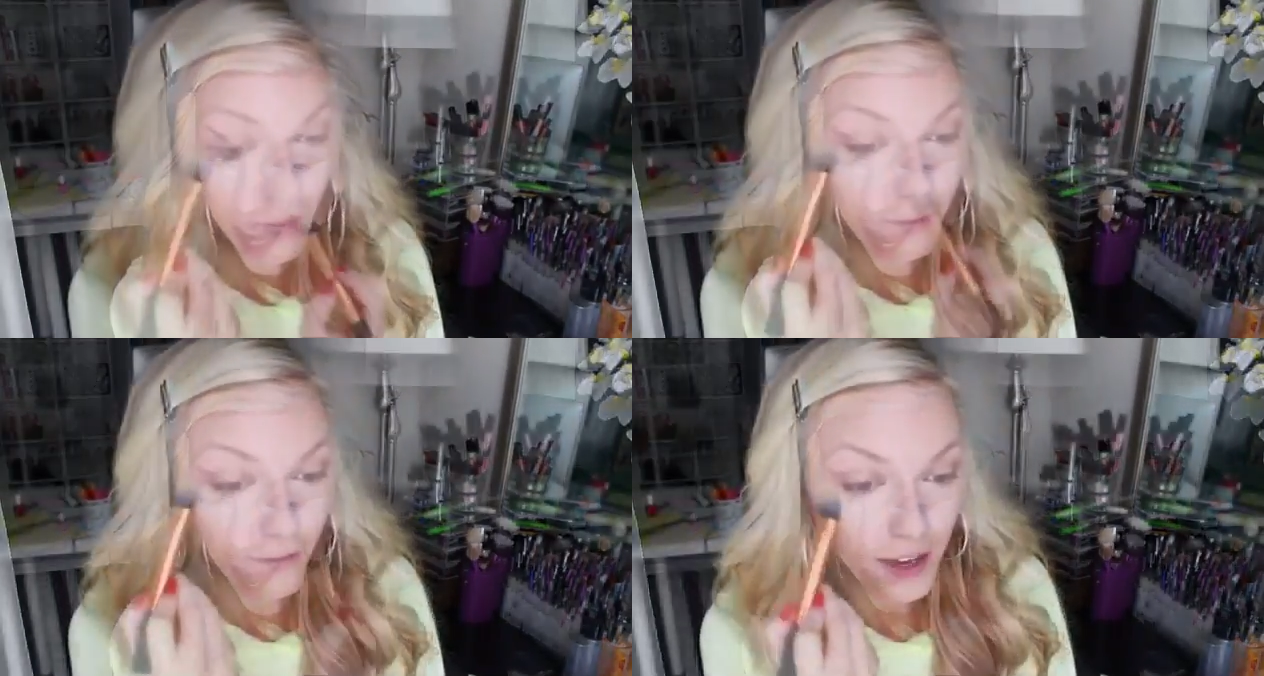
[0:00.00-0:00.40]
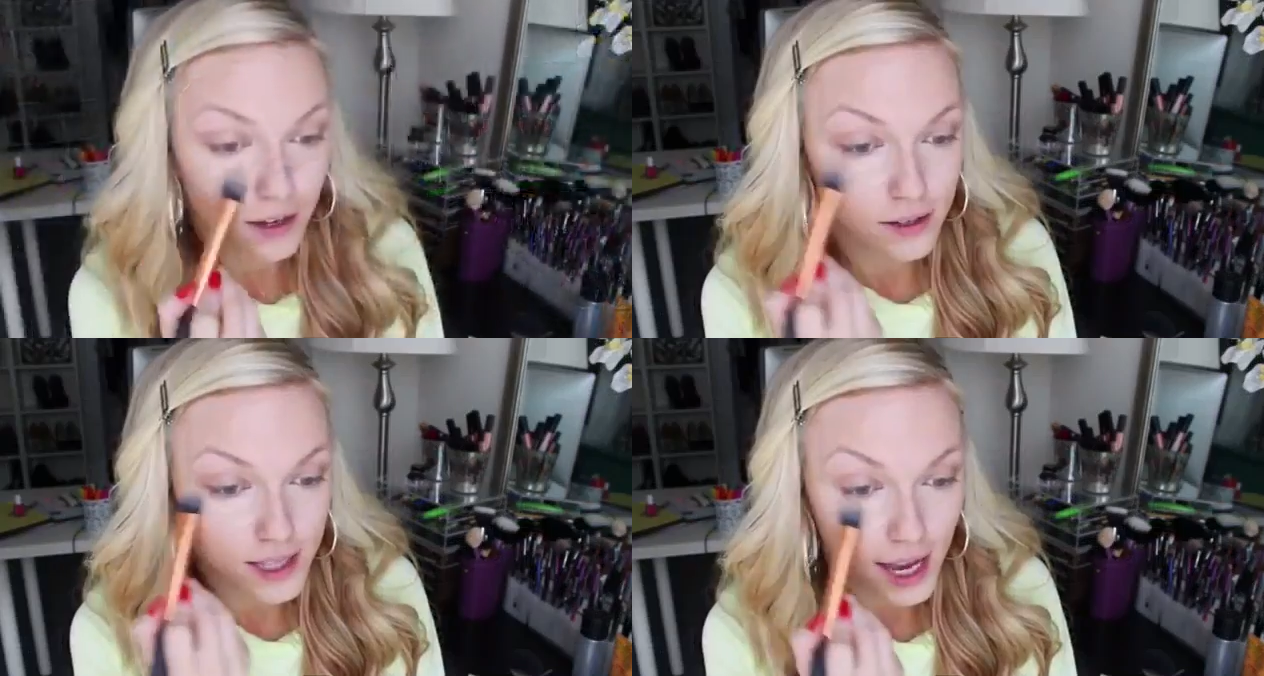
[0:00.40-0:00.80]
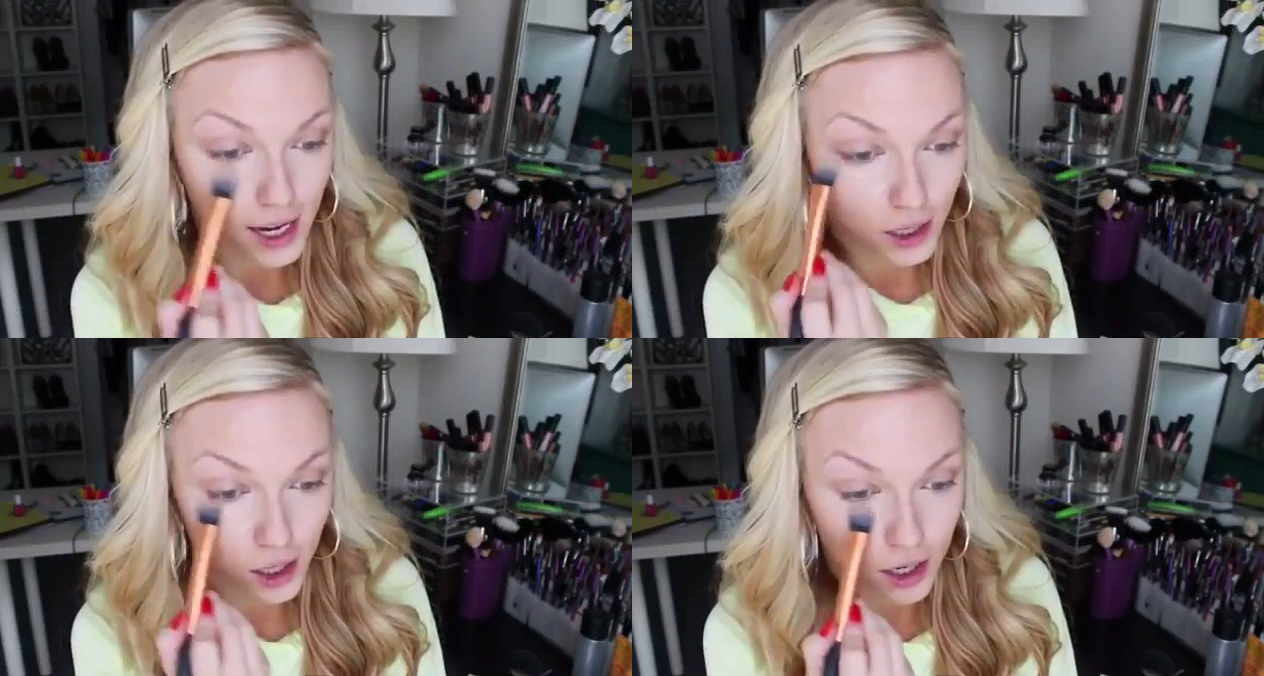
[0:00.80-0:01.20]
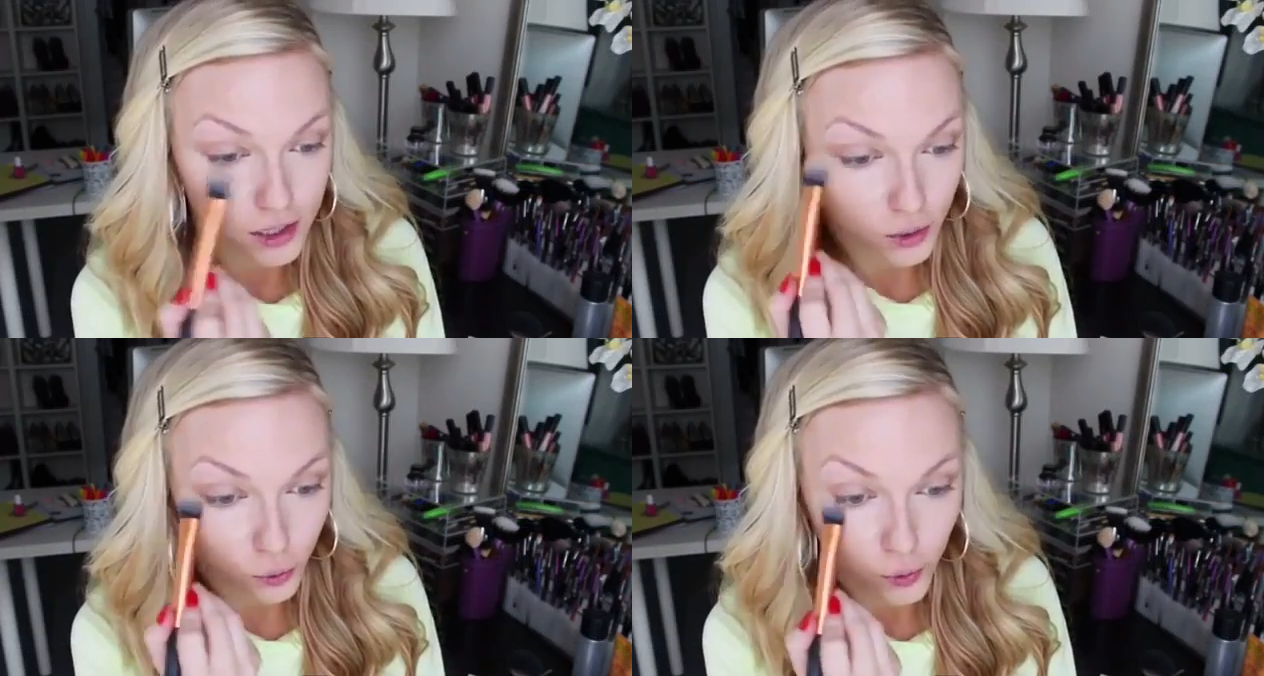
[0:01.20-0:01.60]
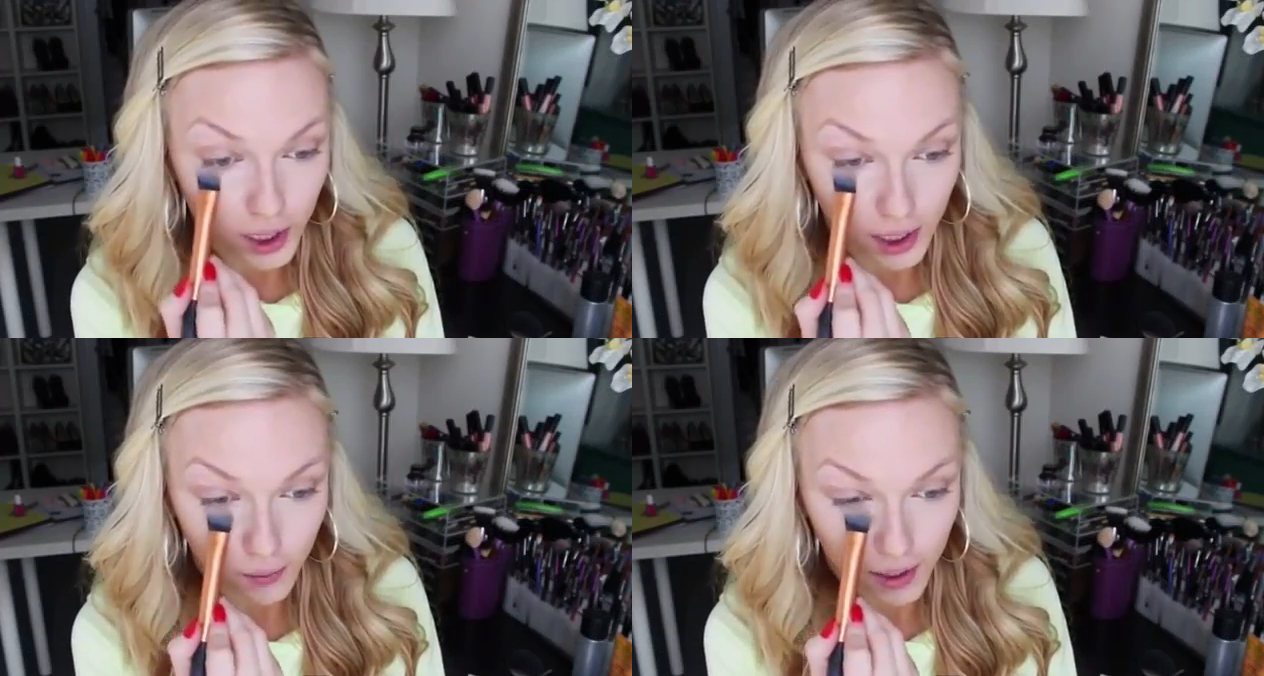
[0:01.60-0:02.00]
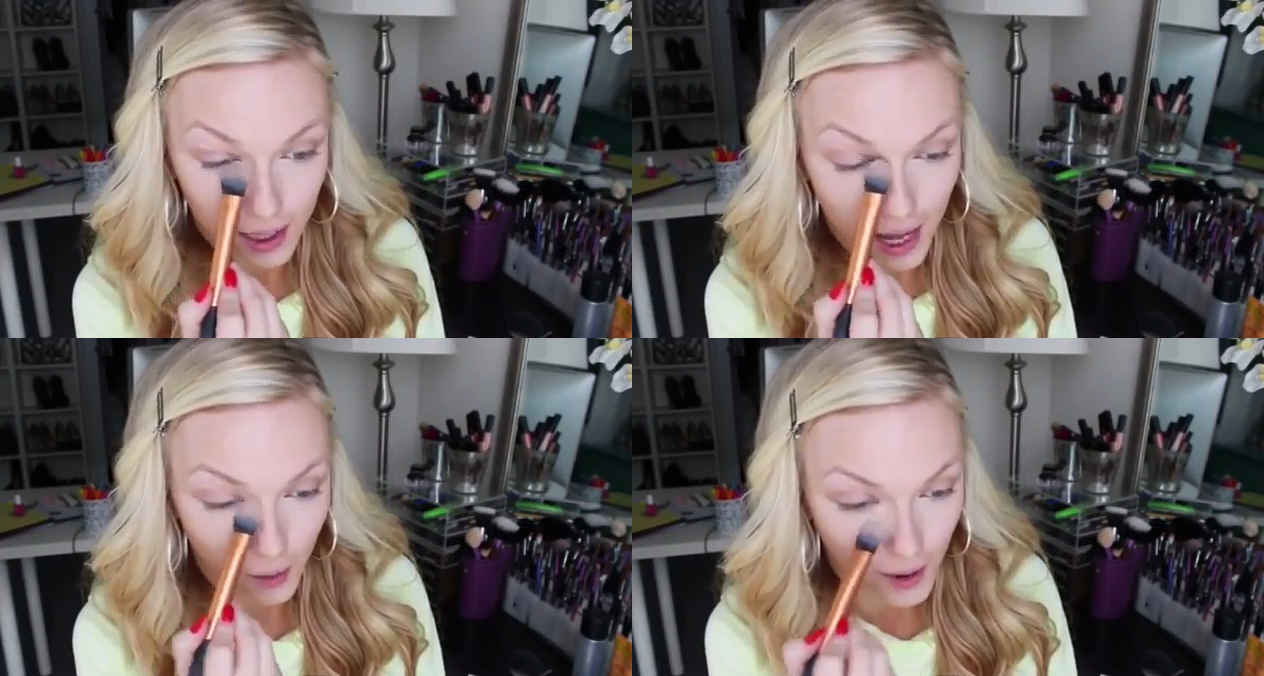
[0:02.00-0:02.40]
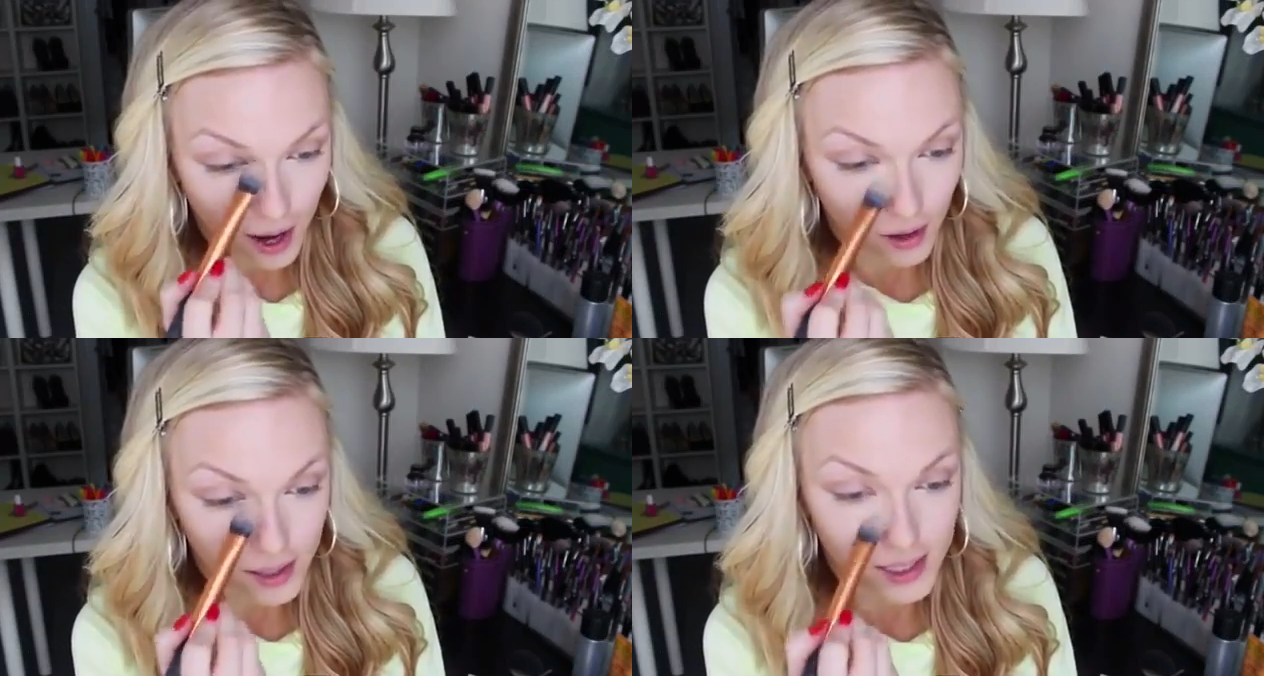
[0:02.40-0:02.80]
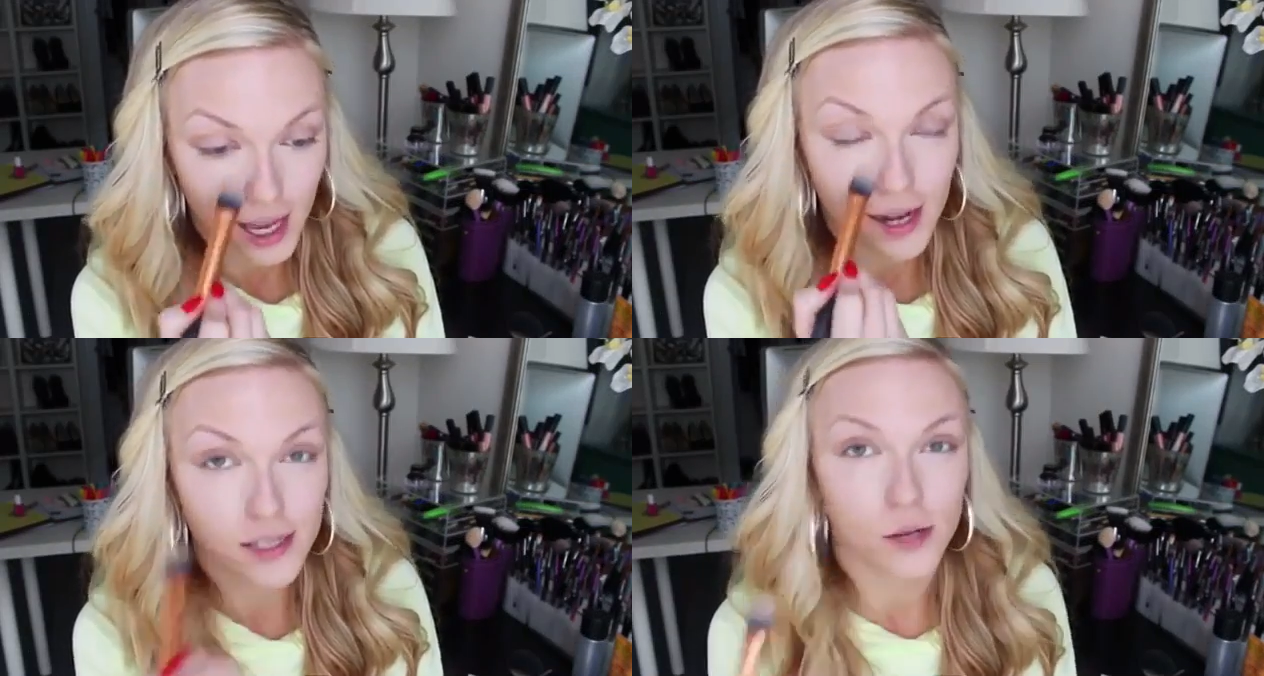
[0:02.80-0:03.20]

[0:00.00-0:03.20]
It feels and it looks really, really lightweight on the skin.